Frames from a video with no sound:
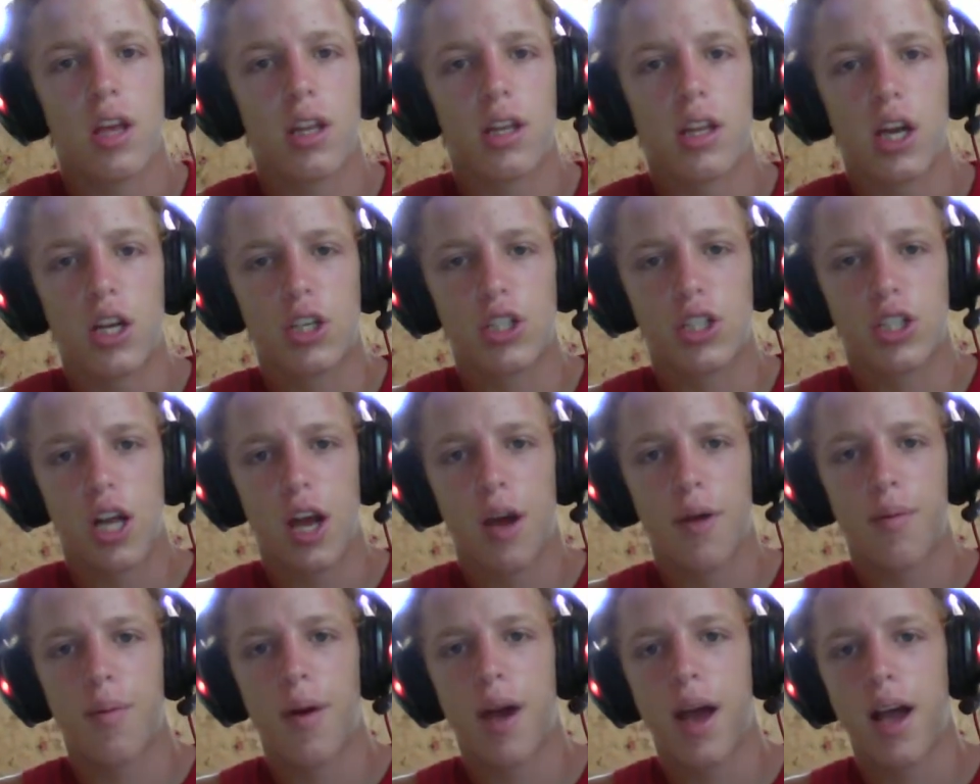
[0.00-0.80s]

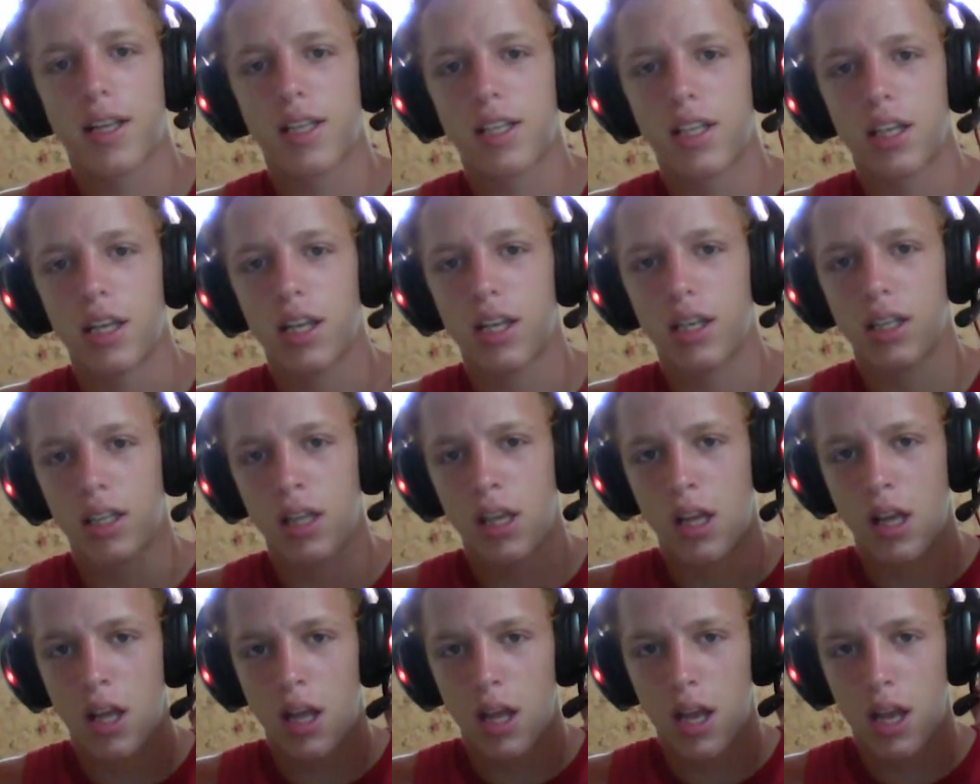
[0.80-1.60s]
touchdown passing
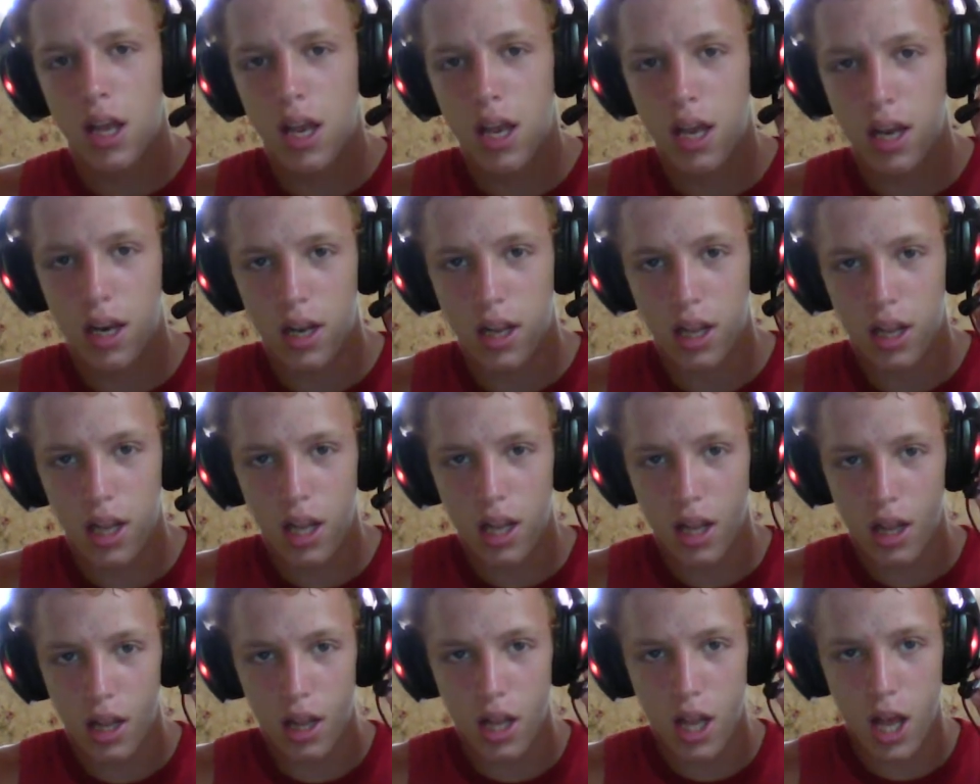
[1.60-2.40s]
and
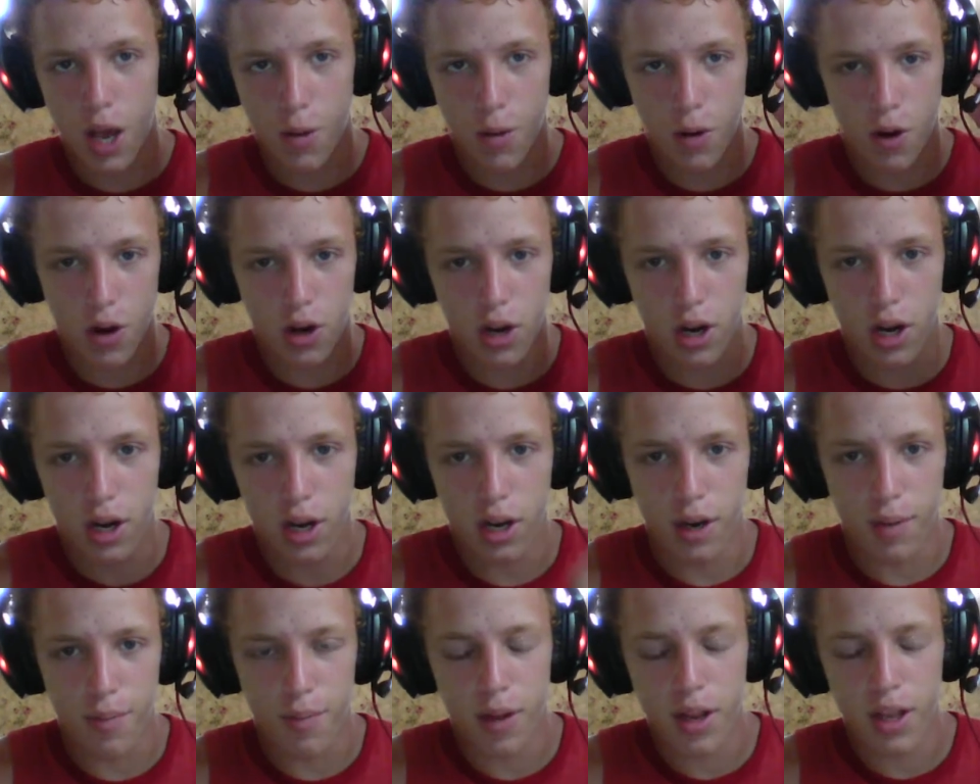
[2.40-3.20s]
lower
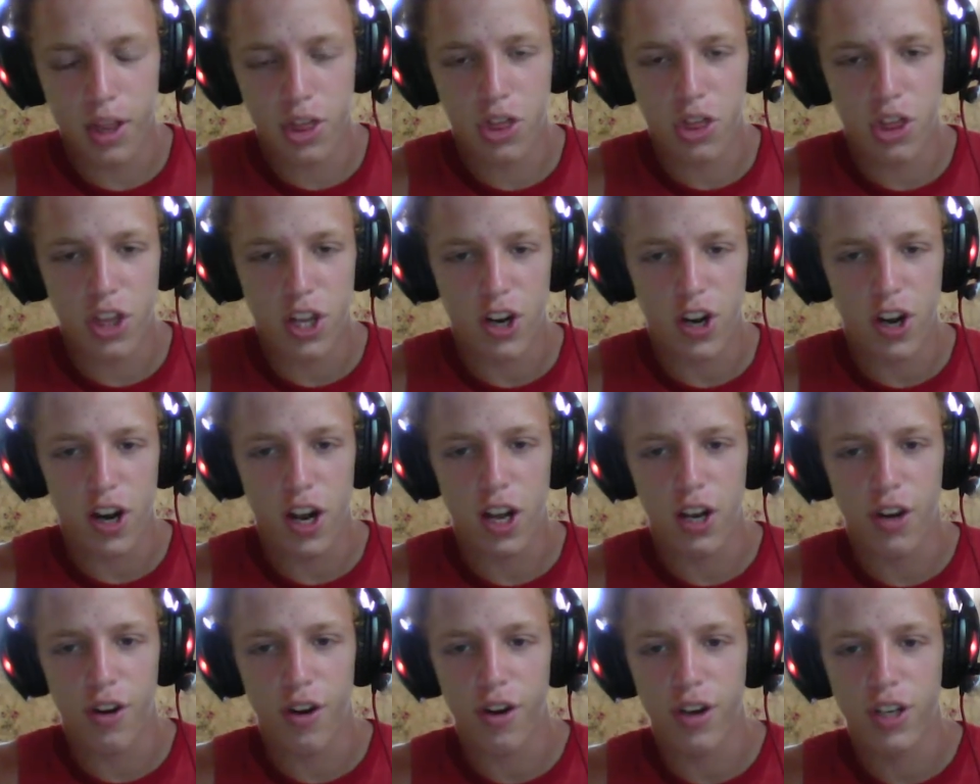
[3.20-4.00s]
in the mid
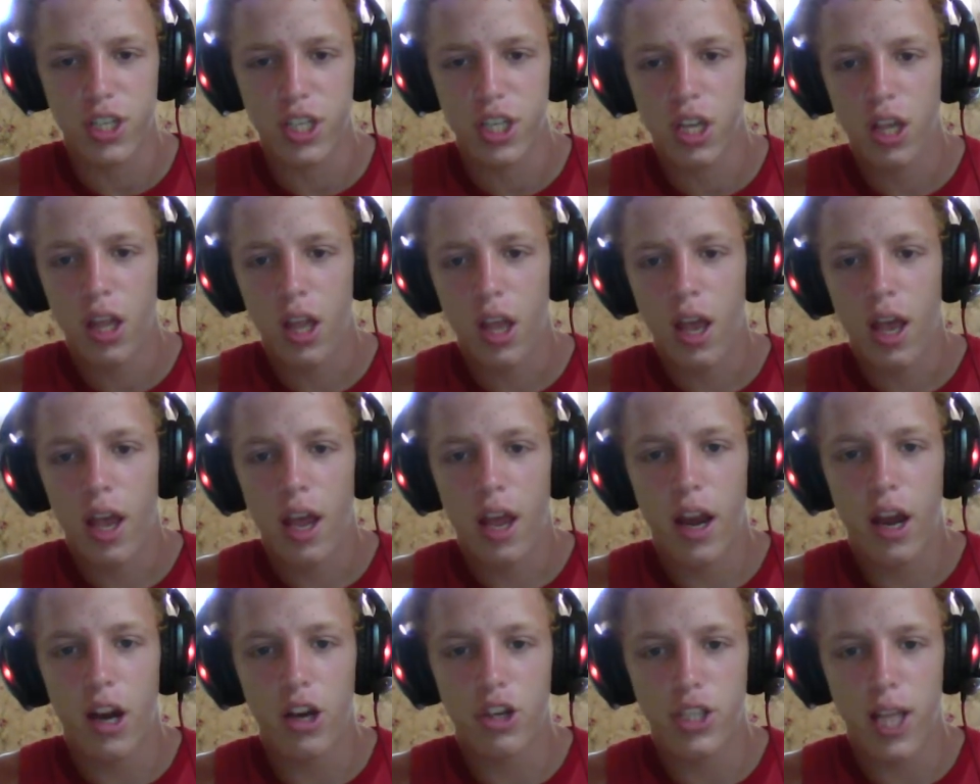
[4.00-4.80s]
300s
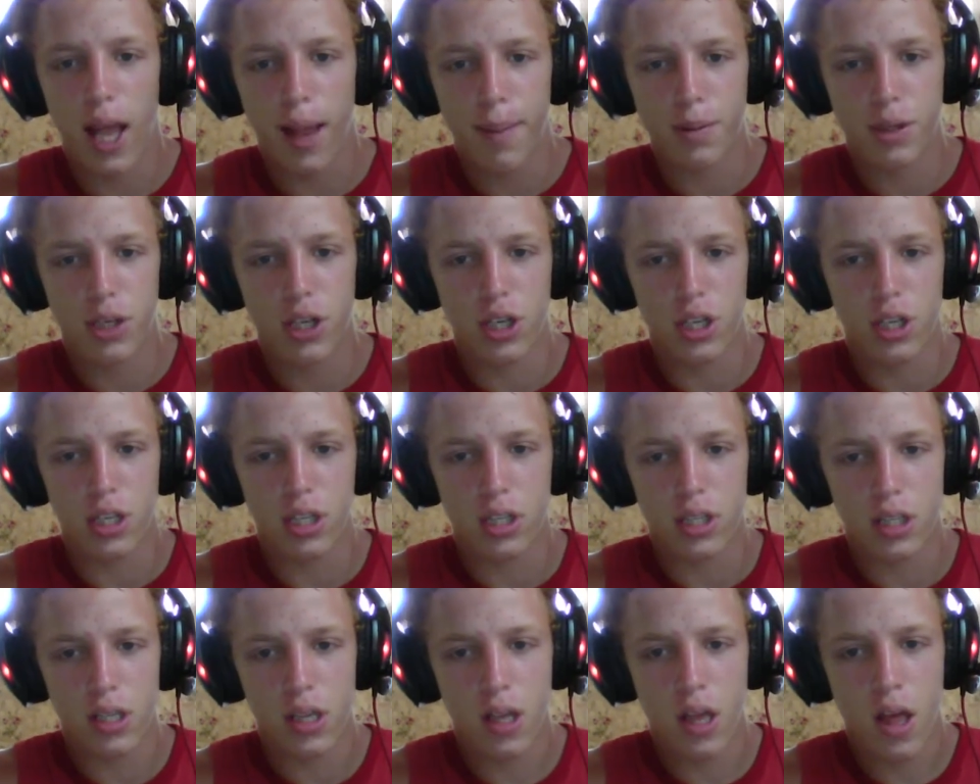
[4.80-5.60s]

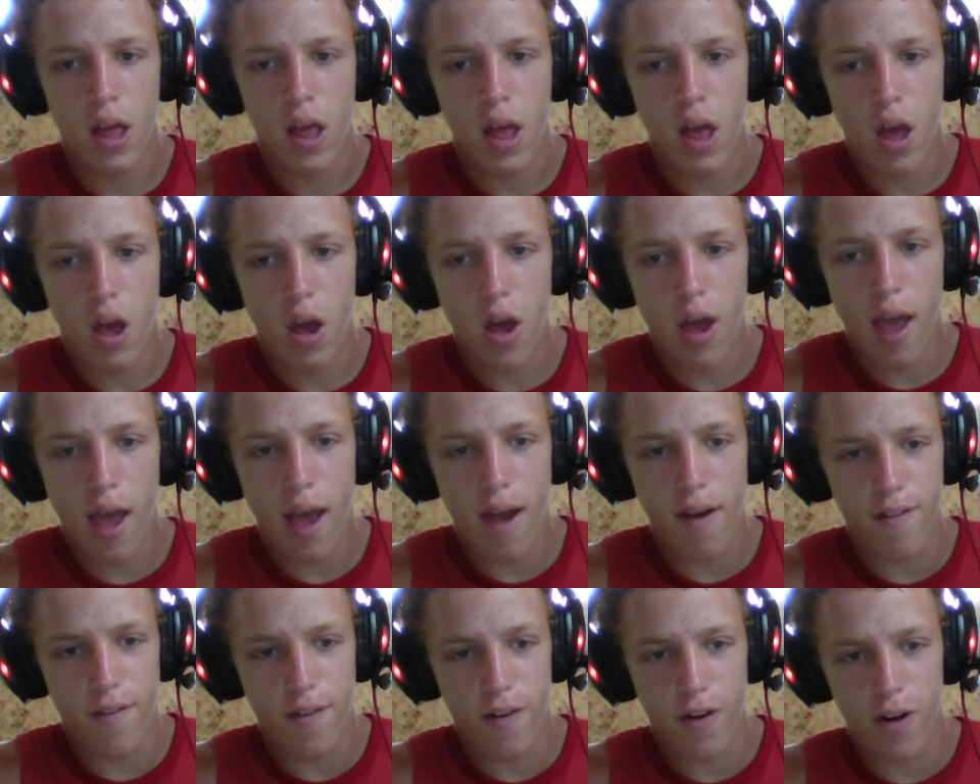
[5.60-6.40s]
interceptions
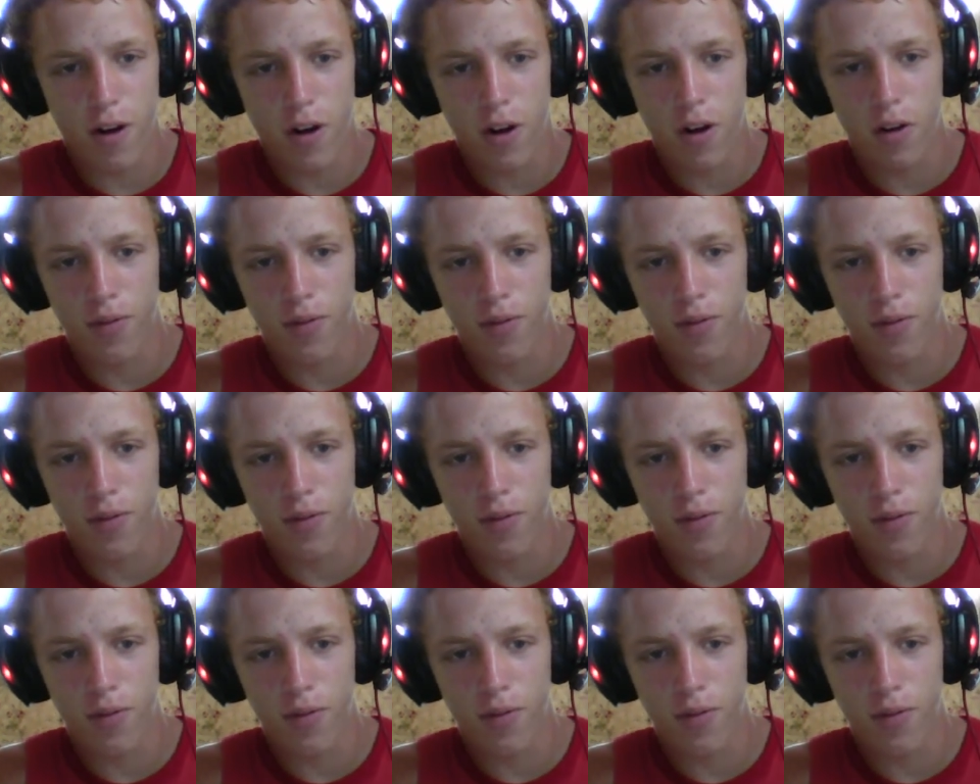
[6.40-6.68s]
ever.